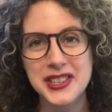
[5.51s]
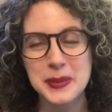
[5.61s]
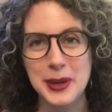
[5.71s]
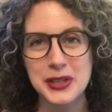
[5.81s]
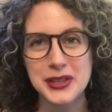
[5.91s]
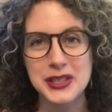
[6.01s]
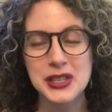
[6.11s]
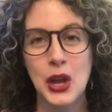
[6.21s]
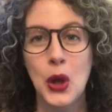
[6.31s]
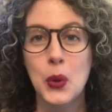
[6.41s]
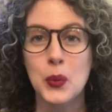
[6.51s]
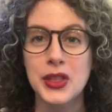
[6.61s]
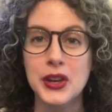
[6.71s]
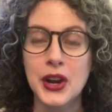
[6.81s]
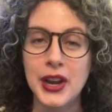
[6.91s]
specialist with
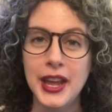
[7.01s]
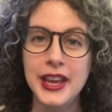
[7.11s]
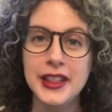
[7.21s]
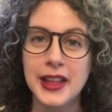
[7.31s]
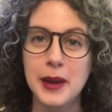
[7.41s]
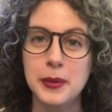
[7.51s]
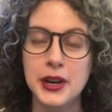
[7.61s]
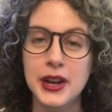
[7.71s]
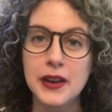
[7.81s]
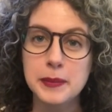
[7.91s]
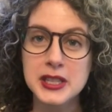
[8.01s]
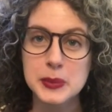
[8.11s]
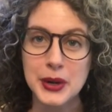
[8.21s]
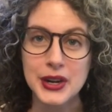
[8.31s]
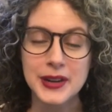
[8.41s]
the Carnegie Library of
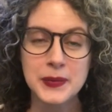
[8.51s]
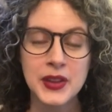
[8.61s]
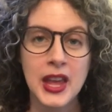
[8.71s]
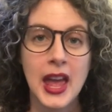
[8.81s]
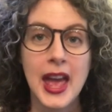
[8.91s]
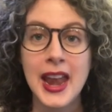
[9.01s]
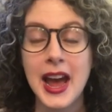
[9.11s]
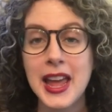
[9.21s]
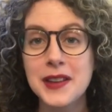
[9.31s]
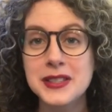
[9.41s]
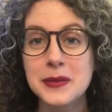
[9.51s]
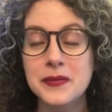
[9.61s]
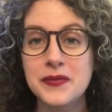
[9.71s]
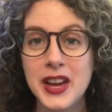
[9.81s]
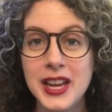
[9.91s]
Pittsburgh. And I have some
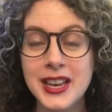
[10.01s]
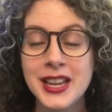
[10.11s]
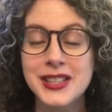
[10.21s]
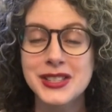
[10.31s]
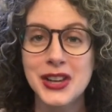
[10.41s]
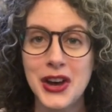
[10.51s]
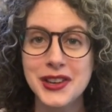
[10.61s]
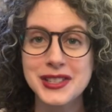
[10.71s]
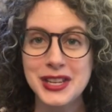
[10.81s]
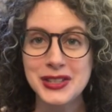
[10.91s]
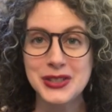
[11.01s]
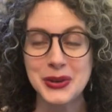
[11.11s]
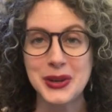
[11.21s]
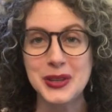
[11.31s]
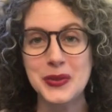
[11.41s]
fun songs and
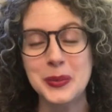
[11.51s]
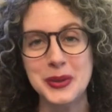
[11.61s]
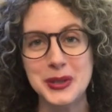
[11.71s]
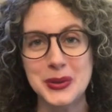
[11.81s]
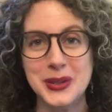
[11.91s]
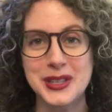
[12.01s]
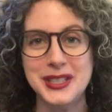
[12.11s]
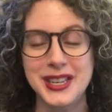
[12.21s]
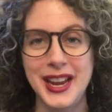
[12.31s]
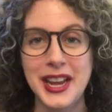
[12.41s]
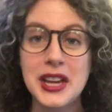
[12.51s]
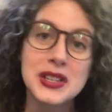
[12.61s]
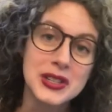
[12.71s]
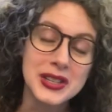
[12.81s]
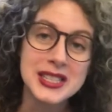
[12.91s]
stories for preschoolers today.
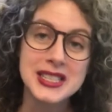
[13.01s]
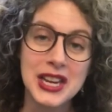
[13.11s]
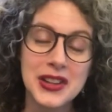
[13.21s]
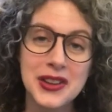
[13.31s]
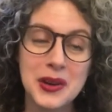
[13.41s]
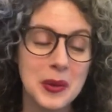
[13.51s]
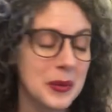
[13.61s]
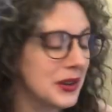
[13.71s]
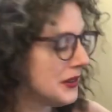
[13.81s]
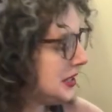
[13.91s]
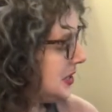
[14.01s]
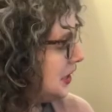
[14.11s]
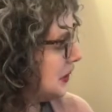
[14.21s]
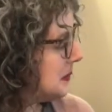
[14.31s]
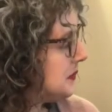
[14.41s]
So let's take a look at what we're going to
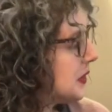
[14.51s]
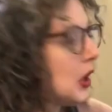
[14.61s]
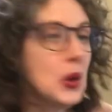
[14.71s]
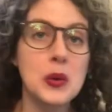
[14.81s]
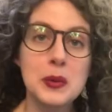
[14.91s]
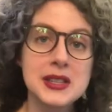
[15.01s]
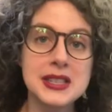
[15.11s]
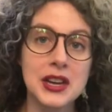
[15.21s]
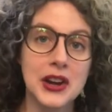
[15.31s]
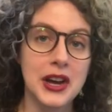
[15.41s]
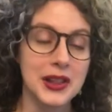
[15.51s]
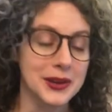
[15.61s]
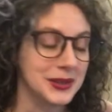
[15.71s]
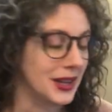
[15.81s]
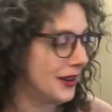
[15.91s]
do. We'll sing our
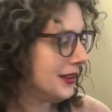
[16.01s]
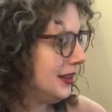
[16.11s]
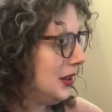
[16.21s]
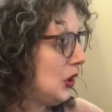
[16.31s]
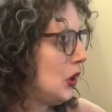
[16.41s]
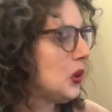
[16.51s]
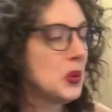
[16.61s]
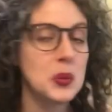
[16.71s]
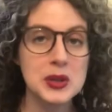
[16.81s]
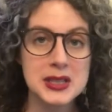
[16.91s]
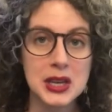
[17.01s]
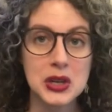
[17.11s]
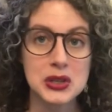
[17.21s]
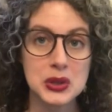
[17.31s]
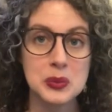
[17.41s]
hello song. We'll sing
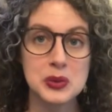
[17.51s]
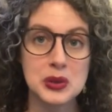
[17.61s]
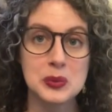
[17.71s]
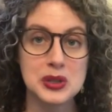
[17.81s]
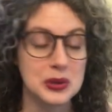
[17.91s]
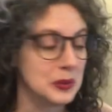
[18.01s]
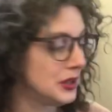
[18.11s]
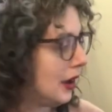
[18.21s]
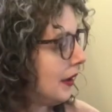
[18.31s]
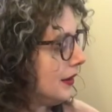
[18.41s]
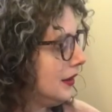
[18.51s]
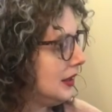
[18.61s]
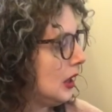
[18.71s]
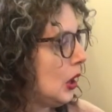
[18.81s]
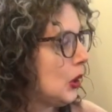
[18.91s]
our zoom, zoom, zoom song.
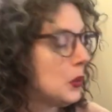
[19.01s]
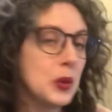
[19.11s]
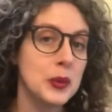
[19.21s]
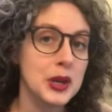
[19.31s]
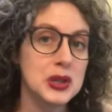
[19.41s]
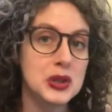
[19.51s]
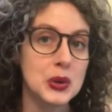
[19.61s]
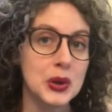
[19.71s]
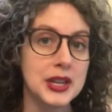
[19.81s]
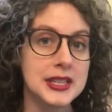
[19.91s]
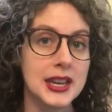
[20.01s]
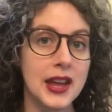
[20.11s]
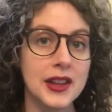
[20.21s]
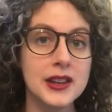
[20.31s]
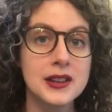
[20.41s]
We'll read a story
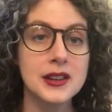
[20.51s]
together.